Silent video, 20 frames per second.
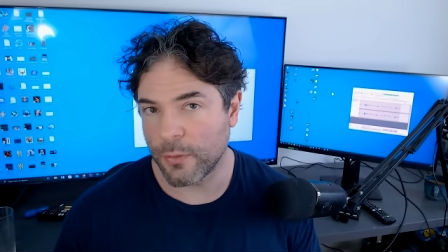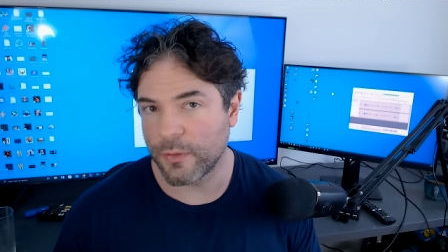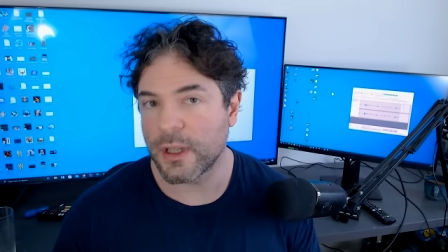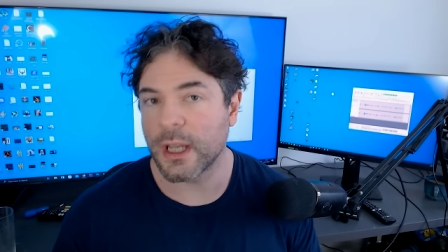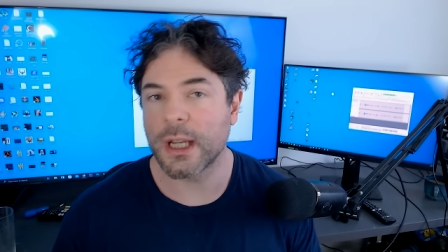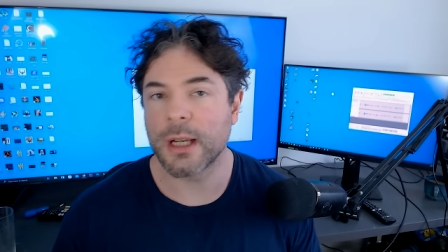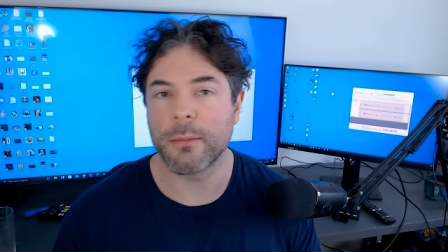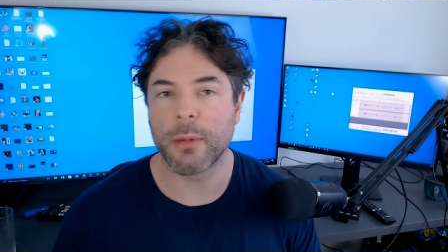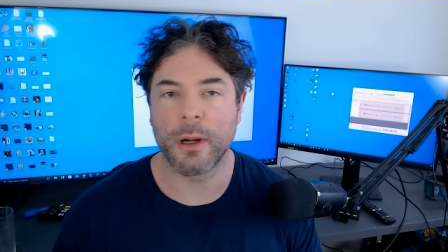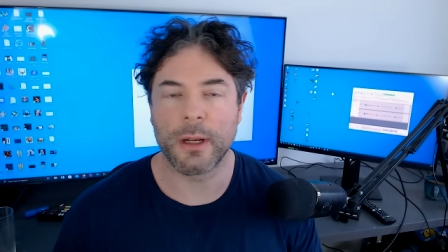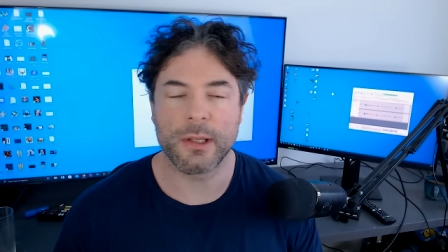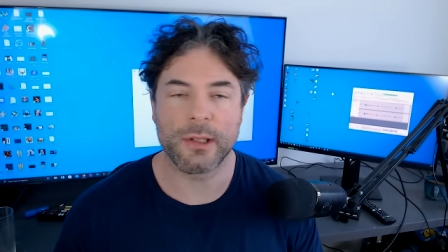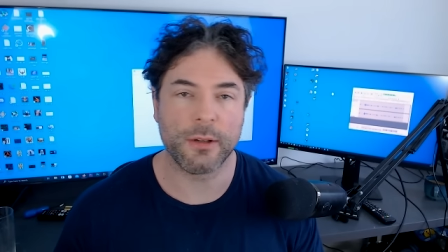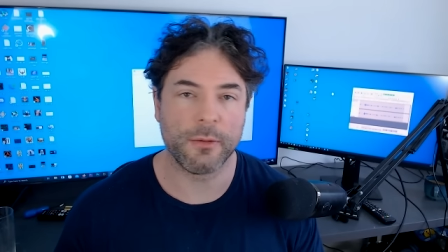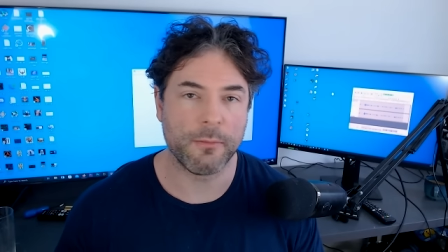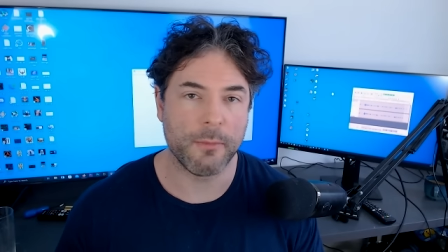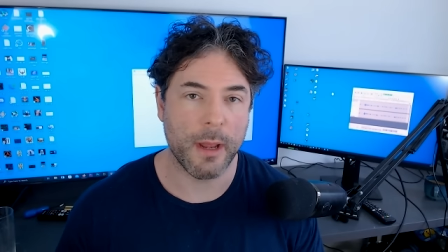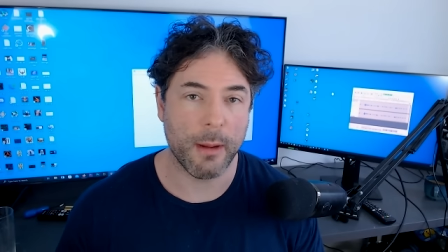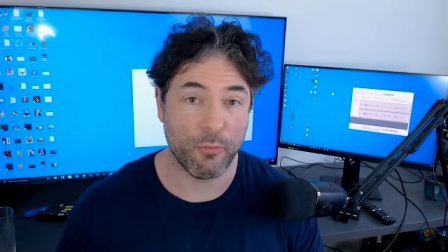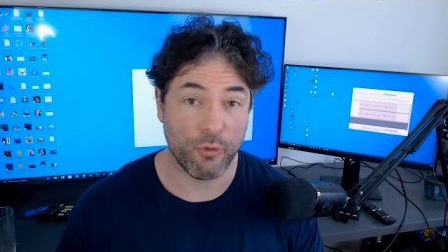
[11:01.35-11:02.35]
gigabytes of
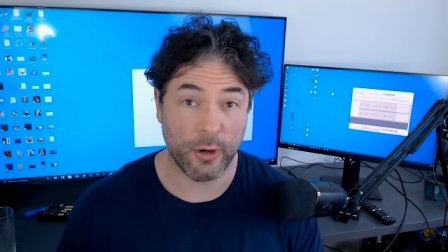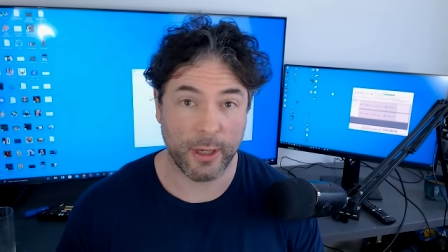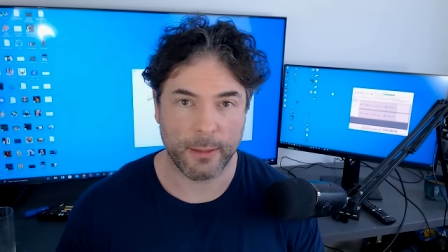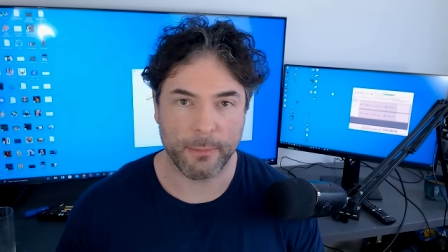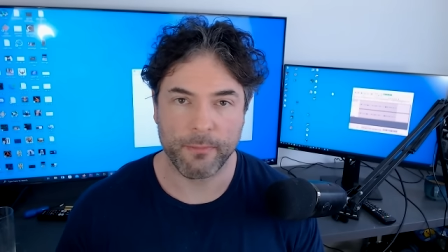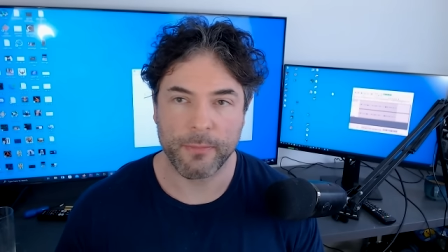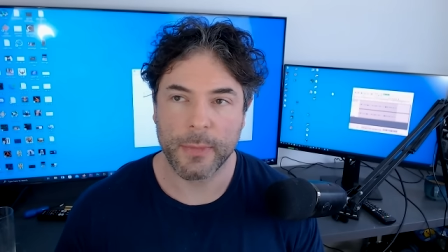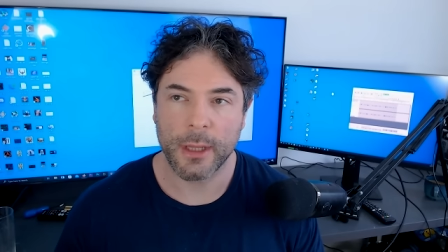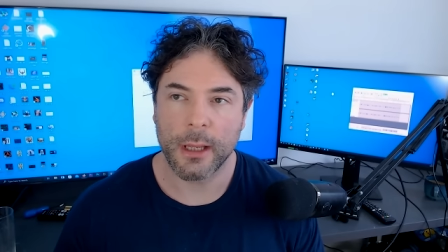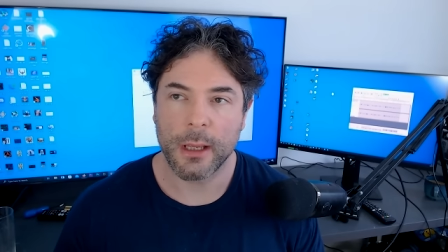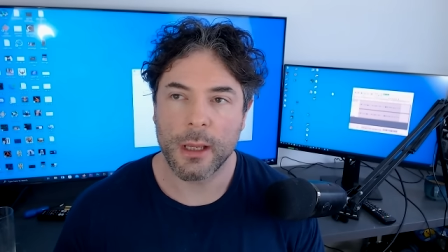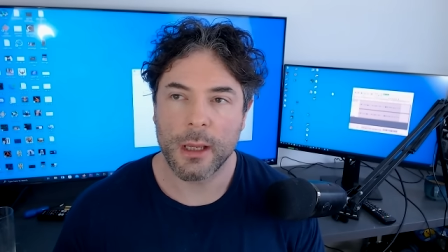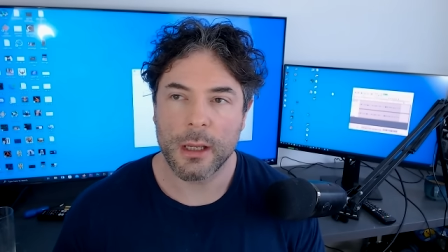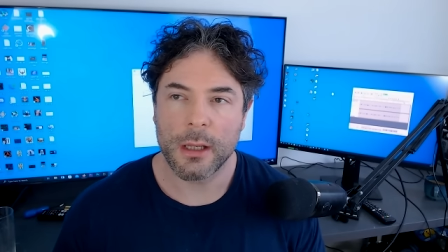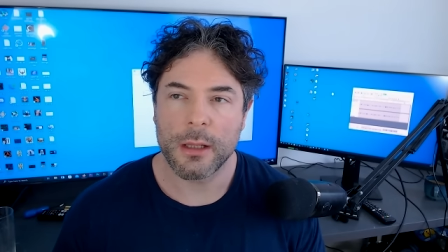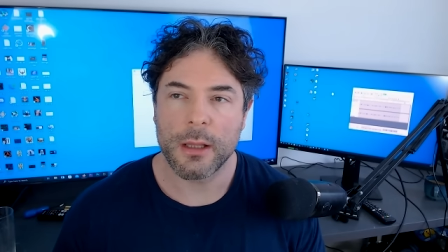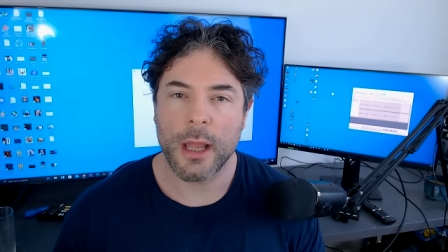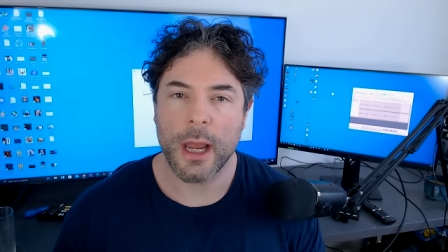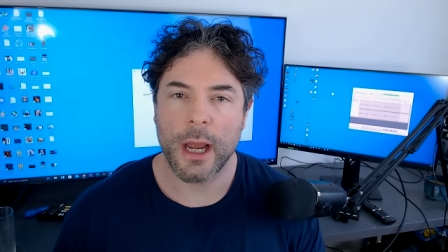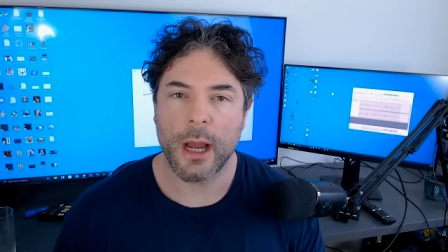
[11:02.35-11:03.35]
memory.
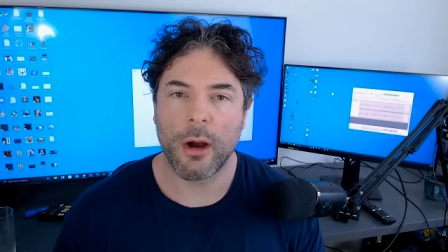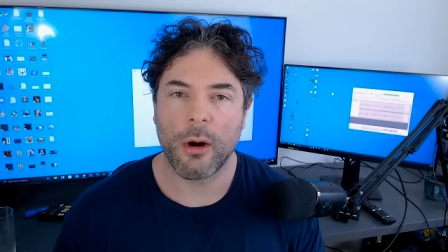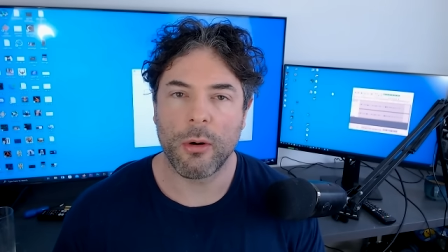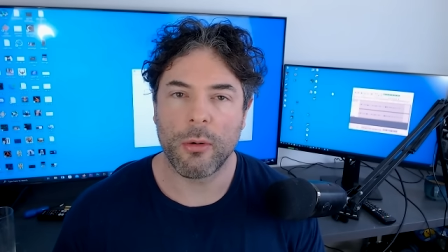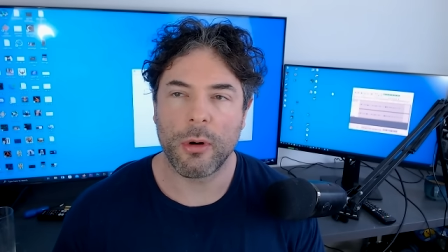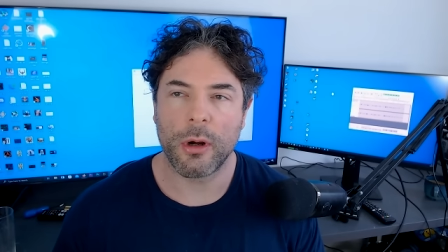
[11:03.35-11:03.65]
Now,